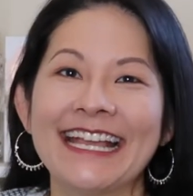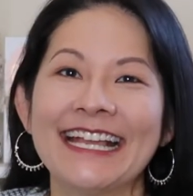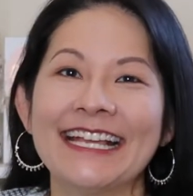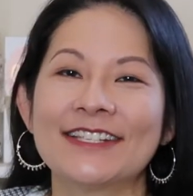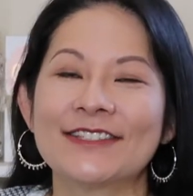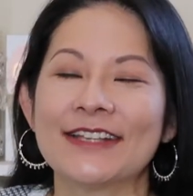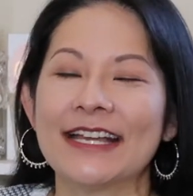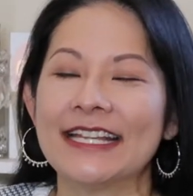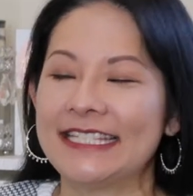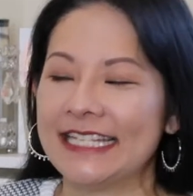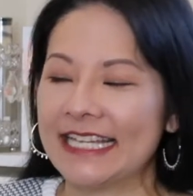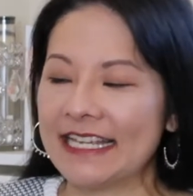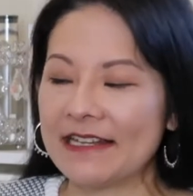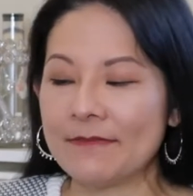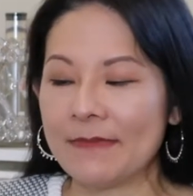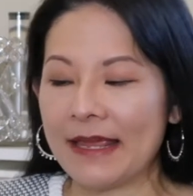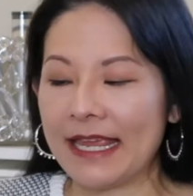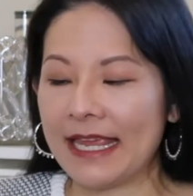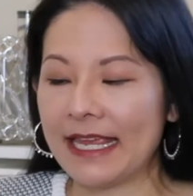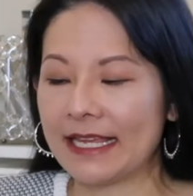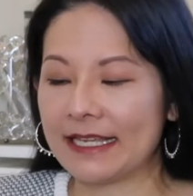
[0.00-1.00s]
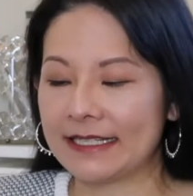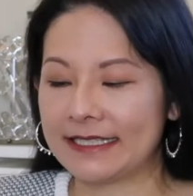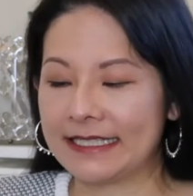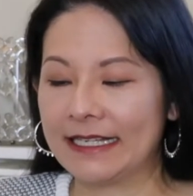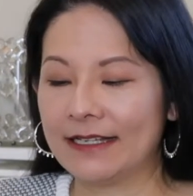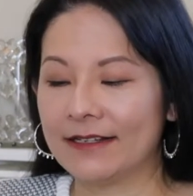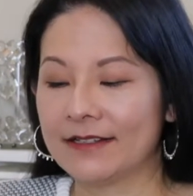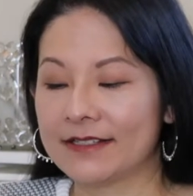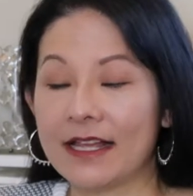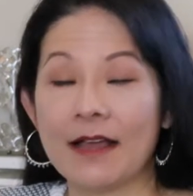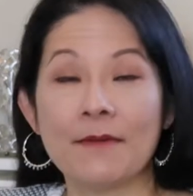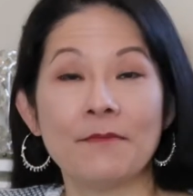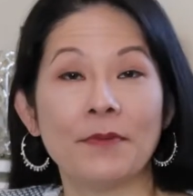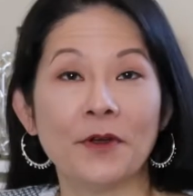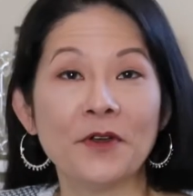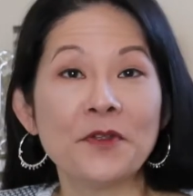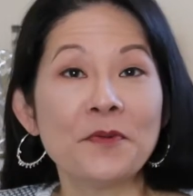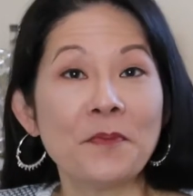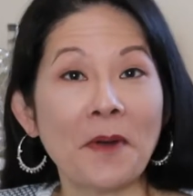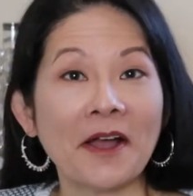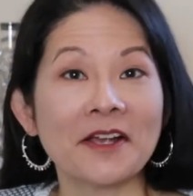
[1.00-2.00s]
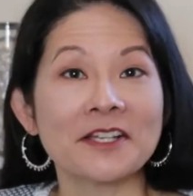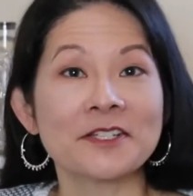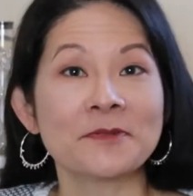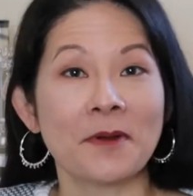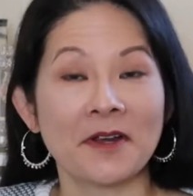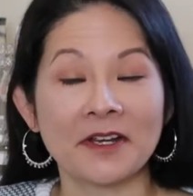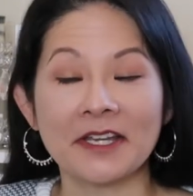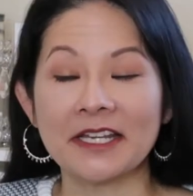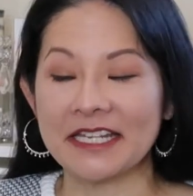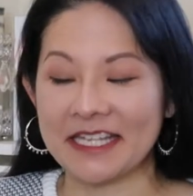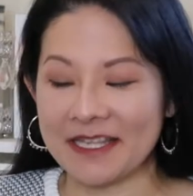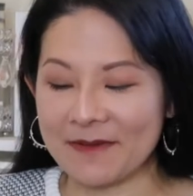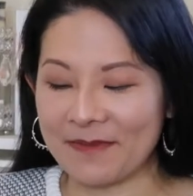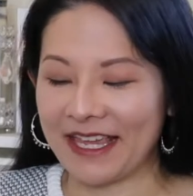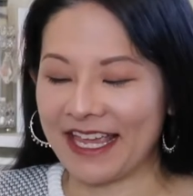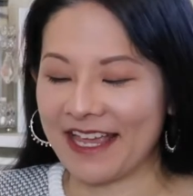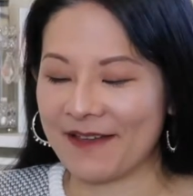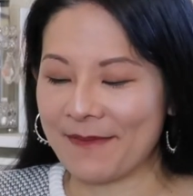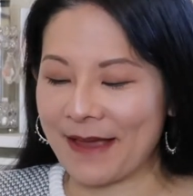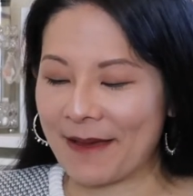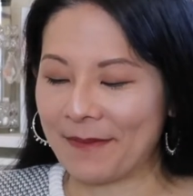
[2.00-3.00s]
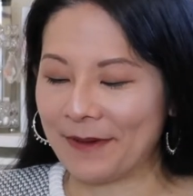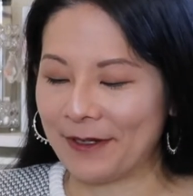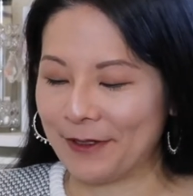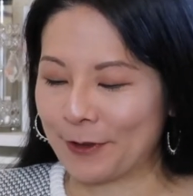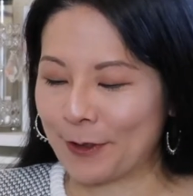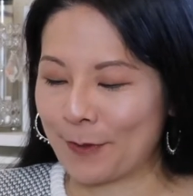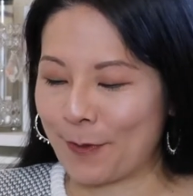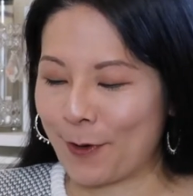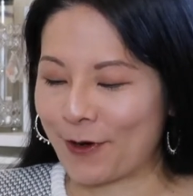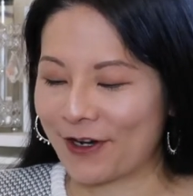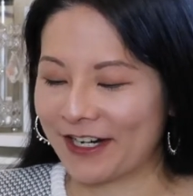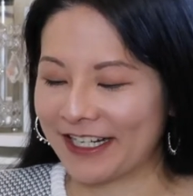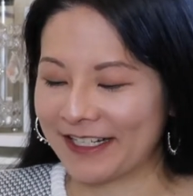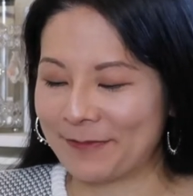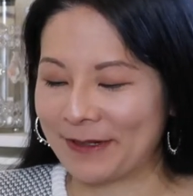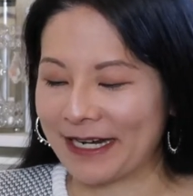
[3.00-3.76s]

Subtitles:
So I did make sales on both Poshmark and eBay, I'm happy to report,